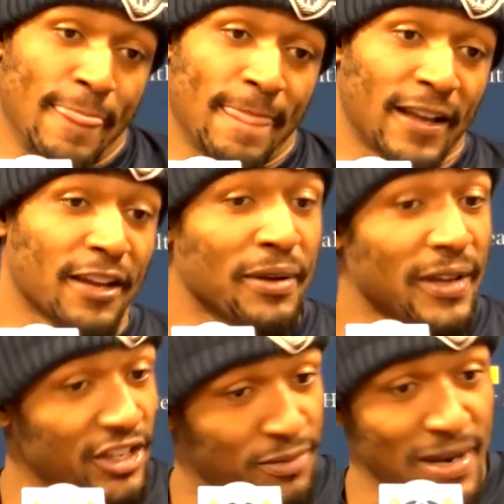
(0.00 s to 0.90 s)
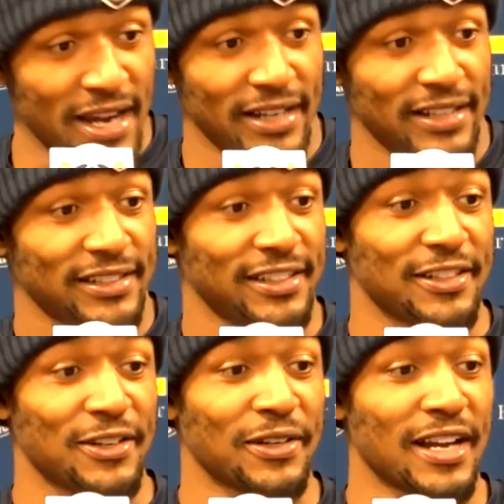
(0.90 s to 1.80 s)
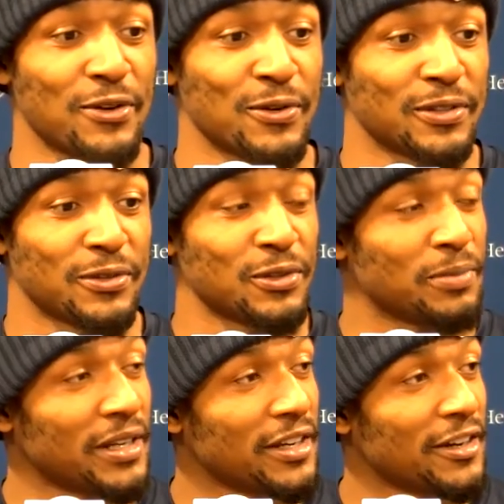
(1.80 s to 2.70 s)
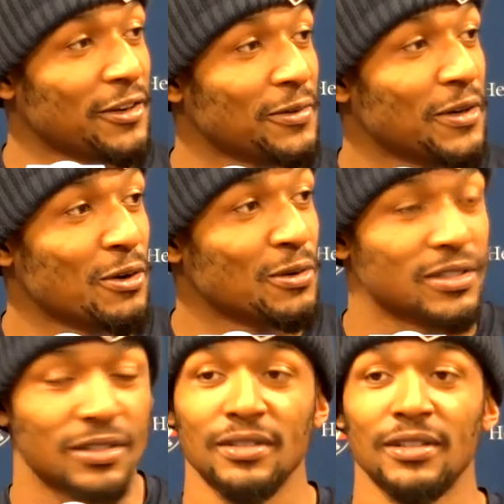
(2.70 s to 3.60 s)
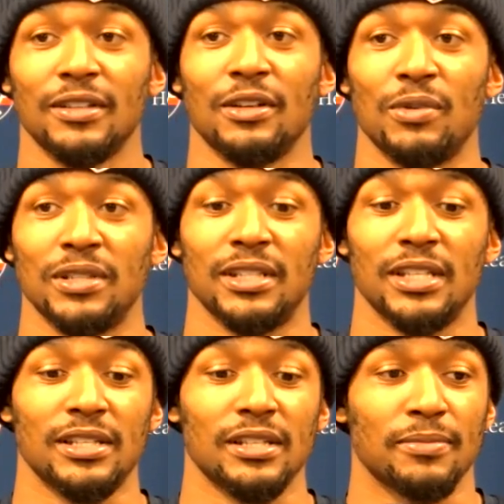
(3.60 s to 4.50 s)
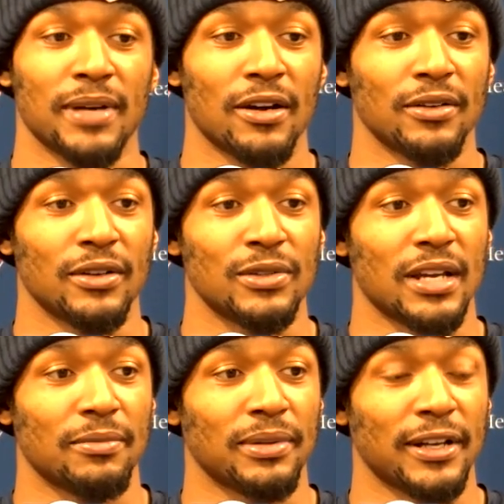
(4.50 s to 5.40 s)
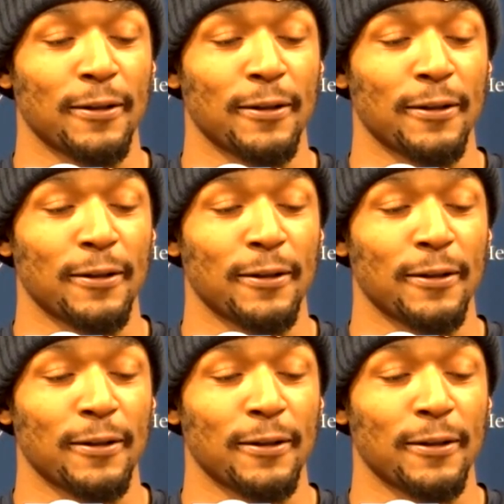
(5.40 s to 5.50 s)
and get Ish back, you know, guy who's been here, who knows, you know, what DC's about, knows how to play.